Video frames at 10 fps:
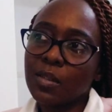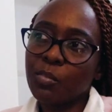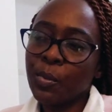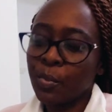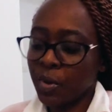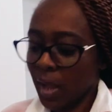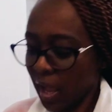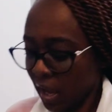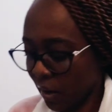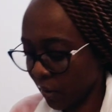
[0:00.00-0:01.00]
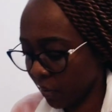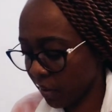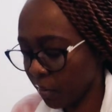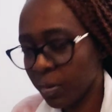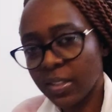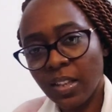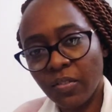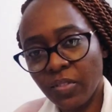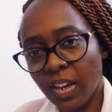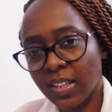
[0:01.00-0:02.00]
people are hungry, who is
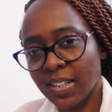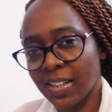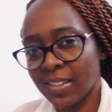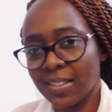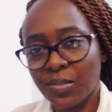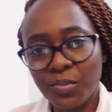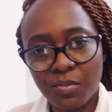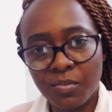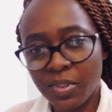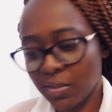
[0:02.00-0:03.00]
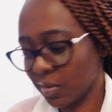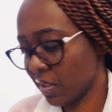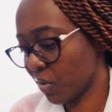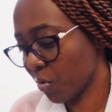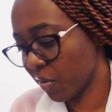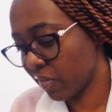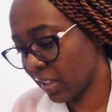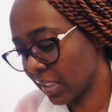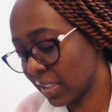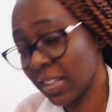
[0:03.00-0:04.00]
affected? Widows and
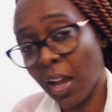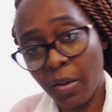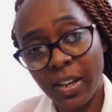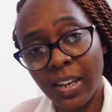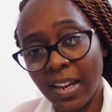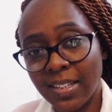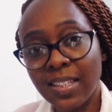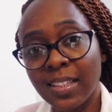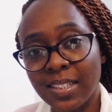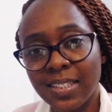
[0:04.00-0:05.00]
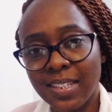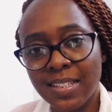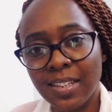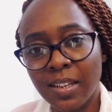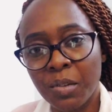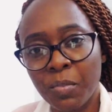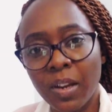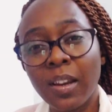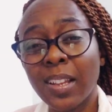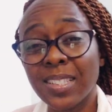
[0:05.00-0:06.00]
orphans. Now I can answer these easily,
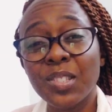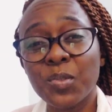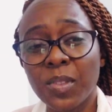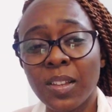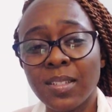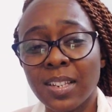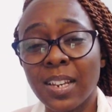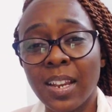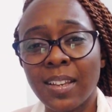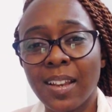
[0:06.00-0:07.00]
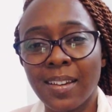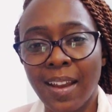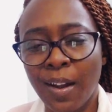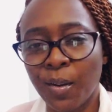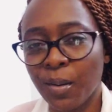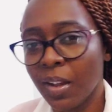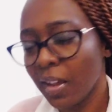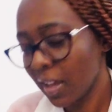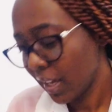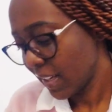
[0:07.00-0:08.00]
but like since two thousand eight and now
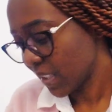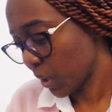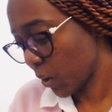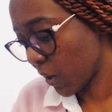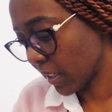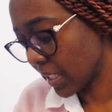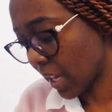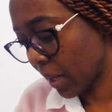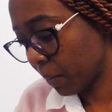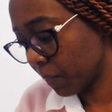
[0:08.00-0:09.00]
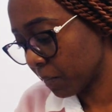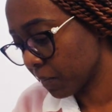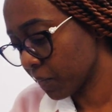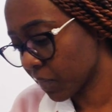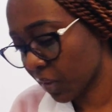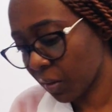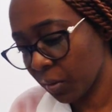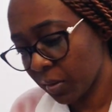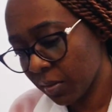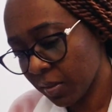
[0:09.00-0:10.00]
is a long time.
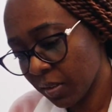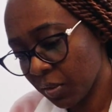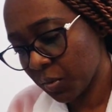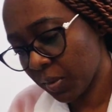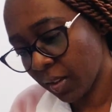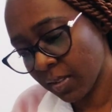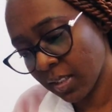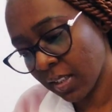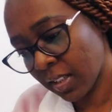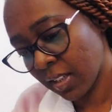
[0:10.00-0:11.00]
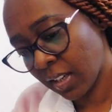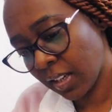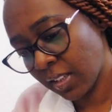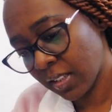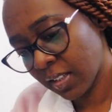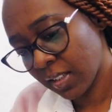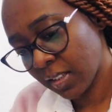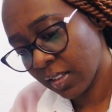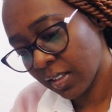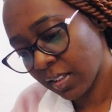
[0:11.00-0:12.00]
No, this was in two thousand eight.
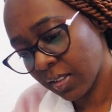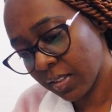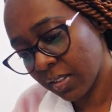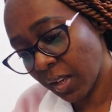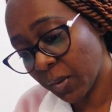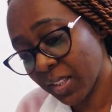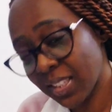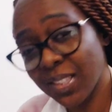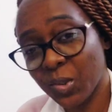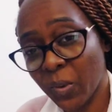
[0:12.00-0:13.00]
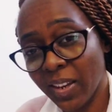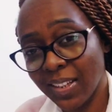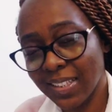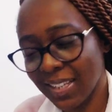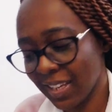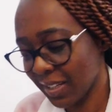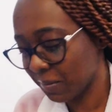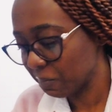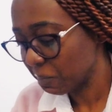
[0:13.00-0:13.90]
Now this is twenty ten.